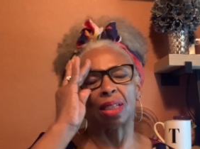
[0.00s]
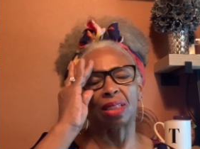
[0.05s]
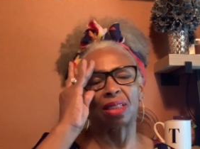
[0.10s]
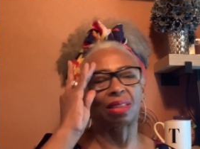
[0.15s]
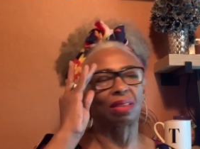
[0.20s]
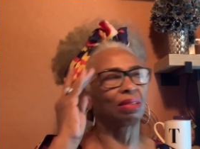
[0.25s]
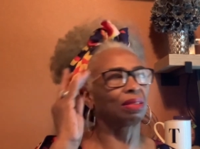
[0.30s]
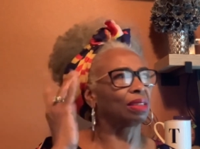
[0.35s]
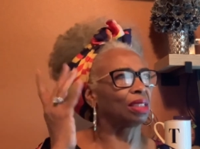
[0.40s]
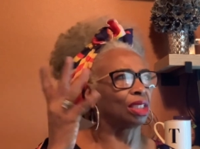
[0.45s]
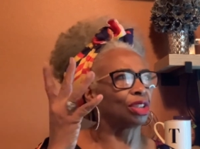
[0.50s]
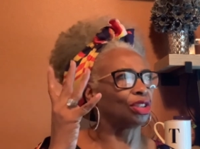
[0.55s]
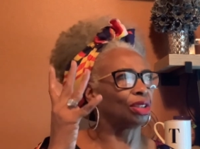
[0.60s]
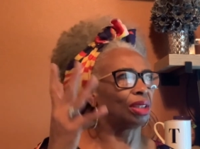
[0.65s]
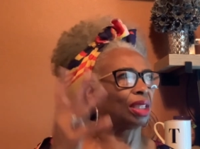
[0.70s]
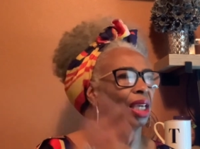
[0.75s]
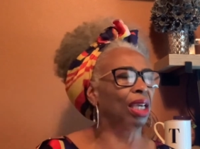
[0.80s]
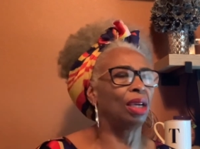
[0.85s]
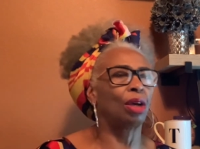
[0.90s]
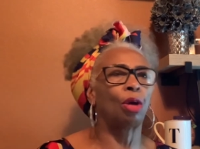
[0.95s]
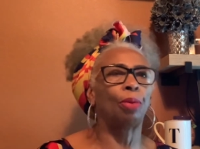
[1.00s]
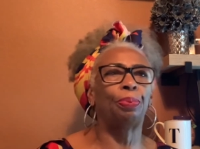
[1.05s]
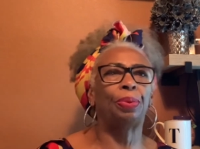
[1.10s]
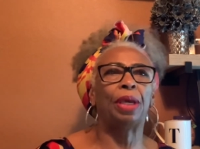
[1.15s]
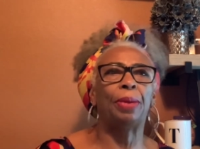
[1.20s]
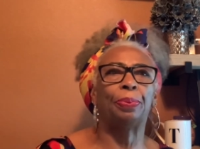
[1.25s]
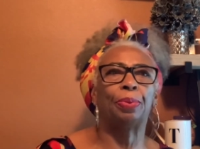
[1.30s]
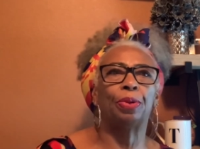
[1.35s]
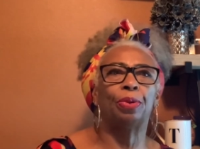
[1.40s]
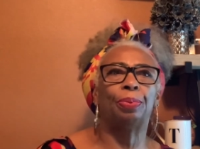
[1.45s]
such a thing on
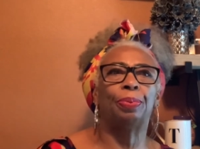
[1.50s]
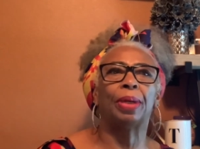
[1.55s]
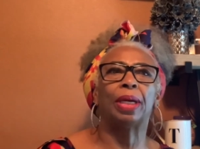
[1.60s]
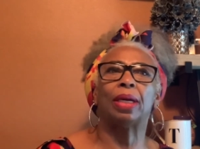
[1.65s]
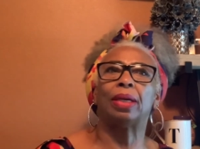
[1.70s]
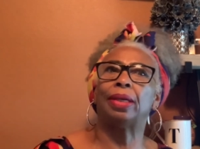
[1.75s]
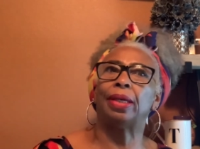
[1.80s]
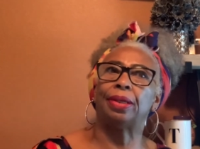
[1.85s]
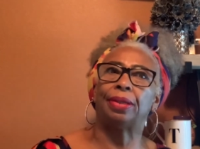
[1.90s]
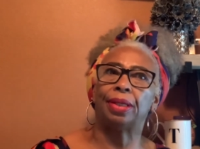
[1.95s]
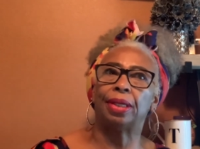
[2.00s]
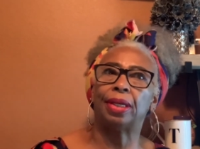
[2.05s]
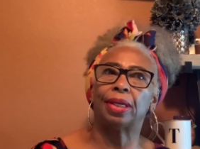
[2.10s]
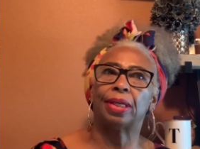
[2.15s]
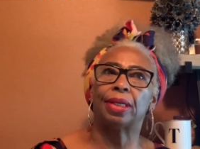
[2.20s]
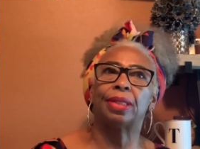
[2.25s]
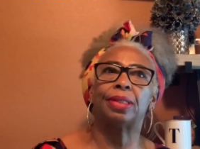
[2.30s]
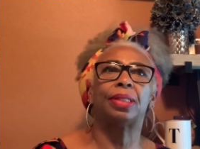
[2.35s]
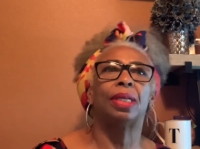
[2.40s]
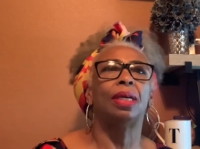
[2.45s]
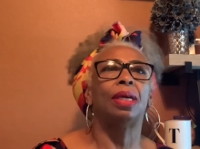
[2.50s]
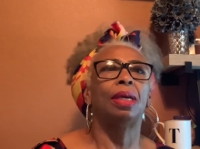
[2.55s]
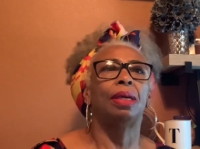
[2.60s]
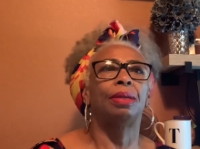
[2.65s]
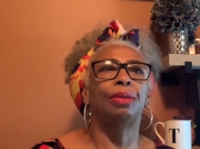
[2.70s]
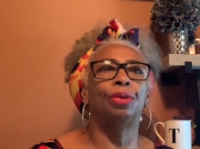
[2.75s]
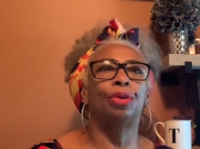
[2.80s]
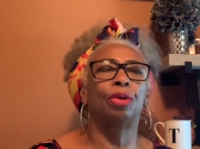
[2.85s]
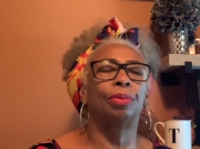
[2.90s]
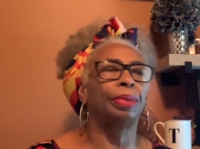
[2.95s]
people, but it does.
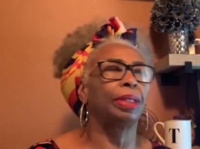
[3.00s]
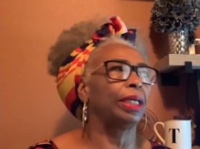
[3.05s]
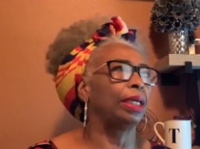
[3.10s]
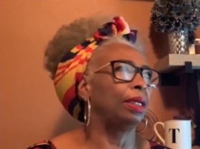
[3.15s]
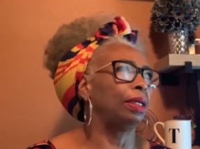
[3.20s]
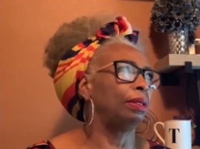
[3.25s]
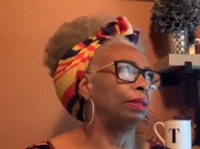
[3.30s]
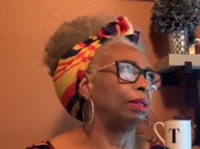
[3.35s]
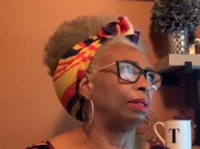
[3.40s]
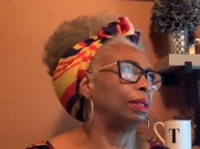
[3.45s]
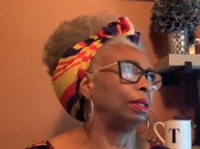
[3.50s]
Normally,